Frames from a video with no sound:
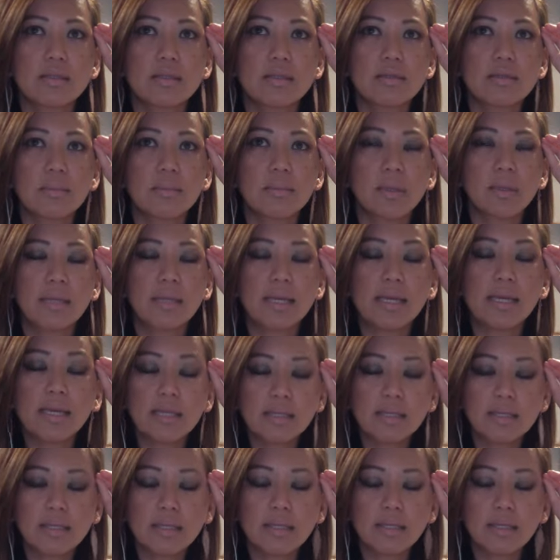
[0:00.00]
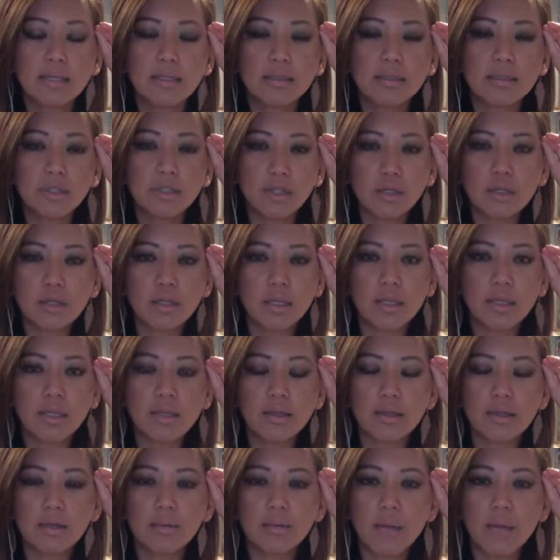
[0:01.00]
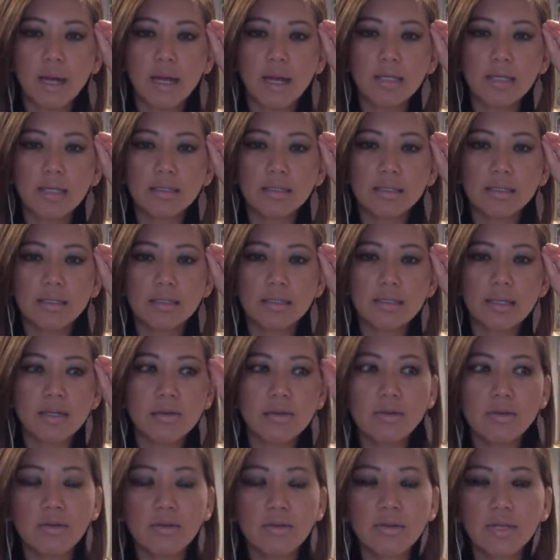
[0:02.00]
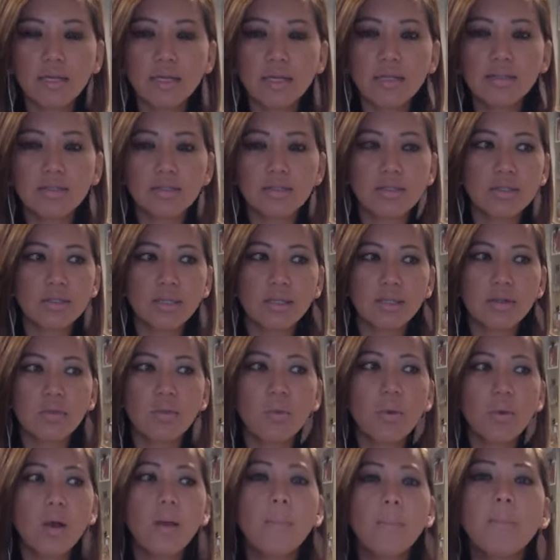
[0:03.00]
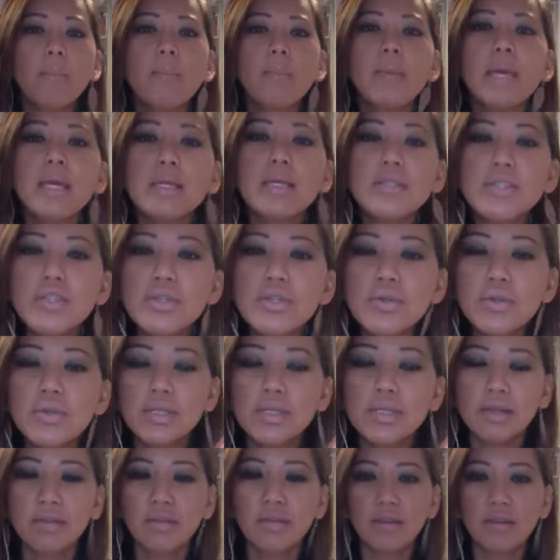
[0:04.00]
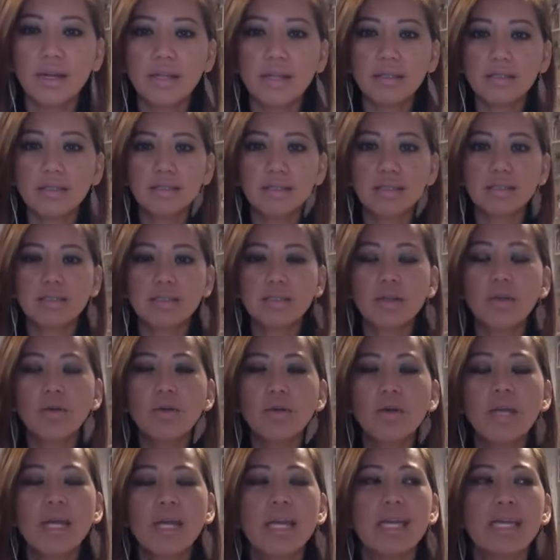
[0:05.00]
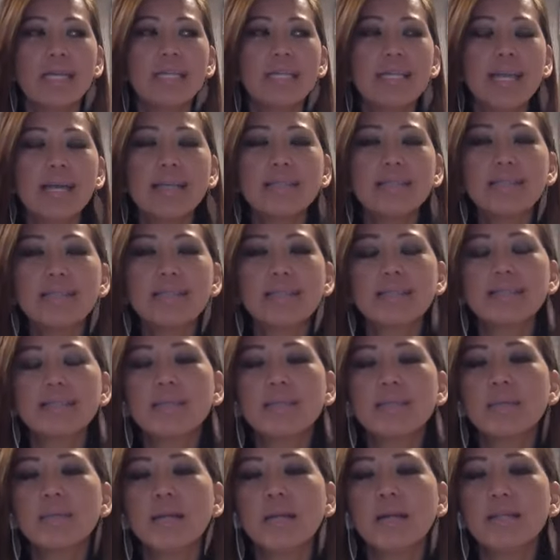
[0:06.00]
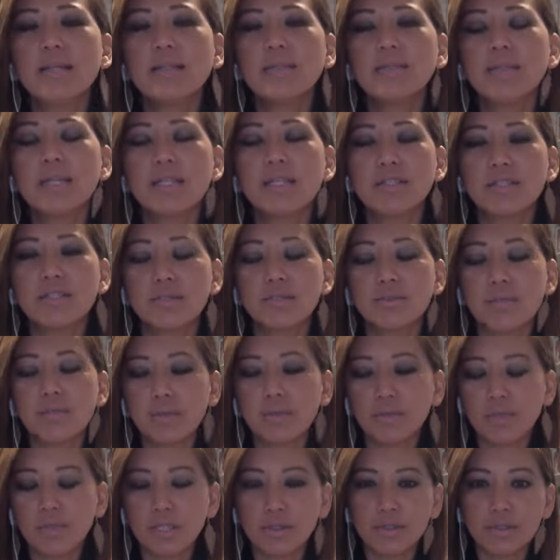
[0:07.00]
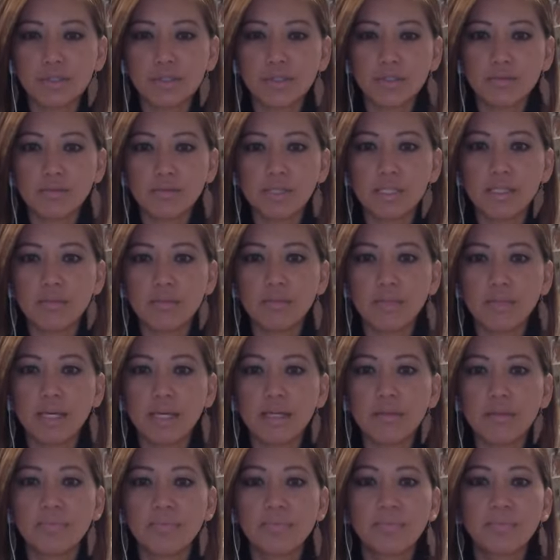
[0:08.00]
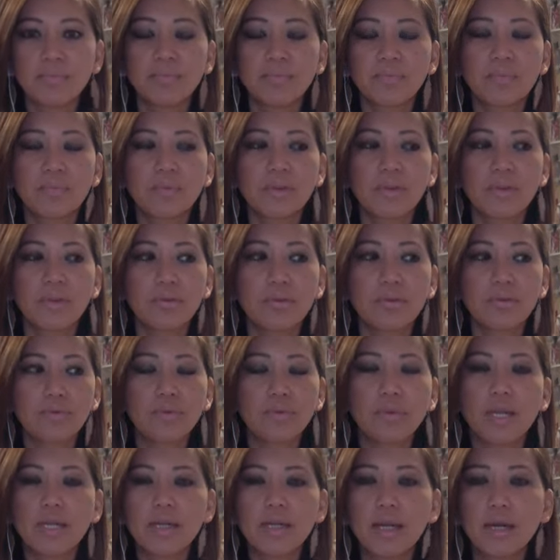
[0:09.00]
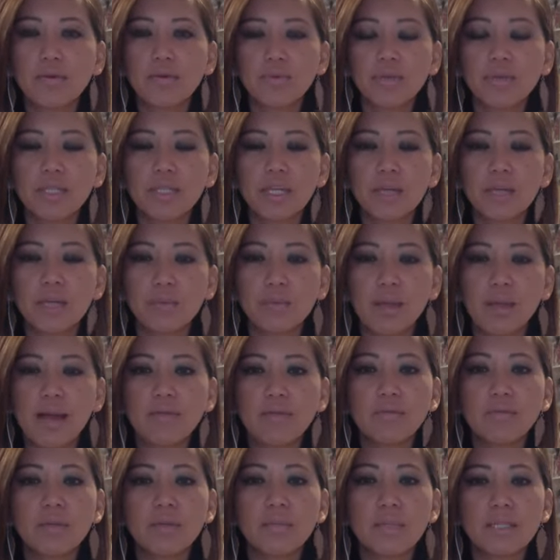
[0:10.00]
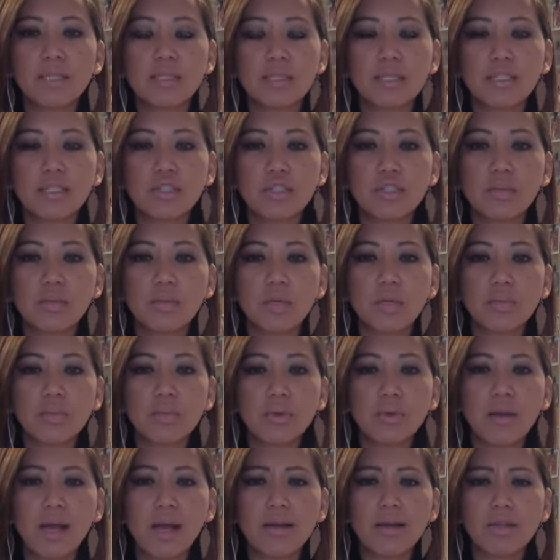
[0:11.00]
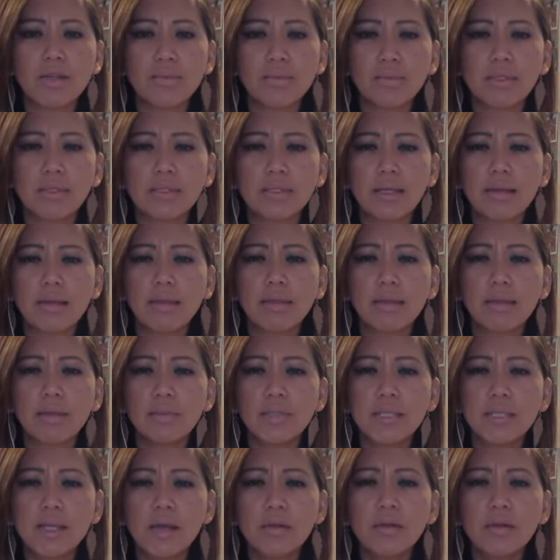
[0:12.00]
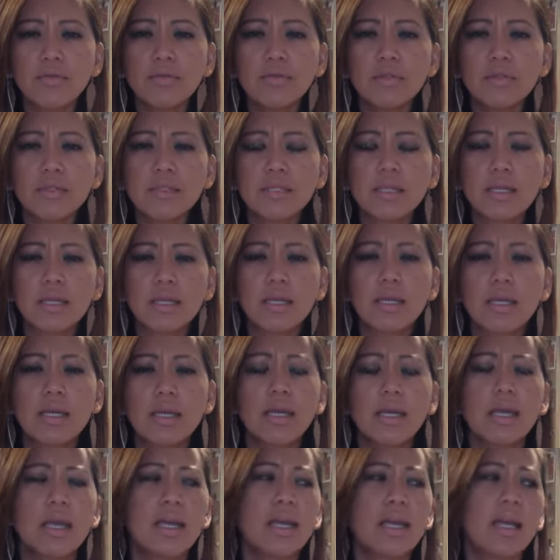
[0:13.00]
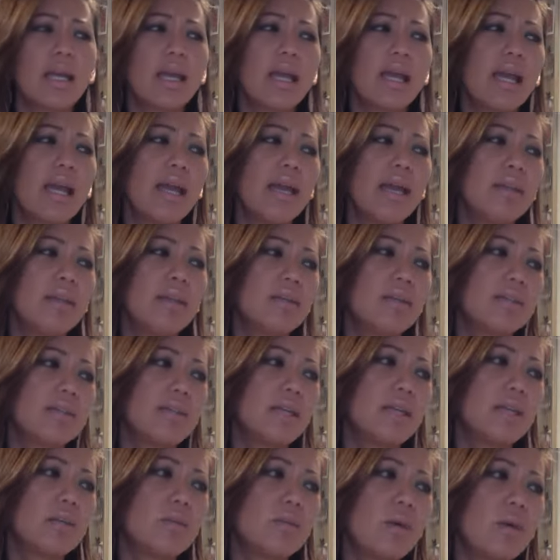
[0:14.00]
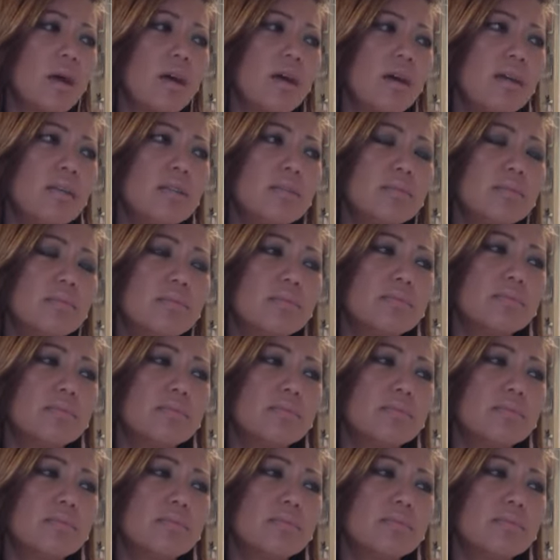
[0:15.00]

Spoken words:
blank look in their mind because they don't know the answer. Like, what makes you different? So in essence, I'm kind of like doing what you're doing, but through my networking platform and teaching people how to present themselves. And they're like, well,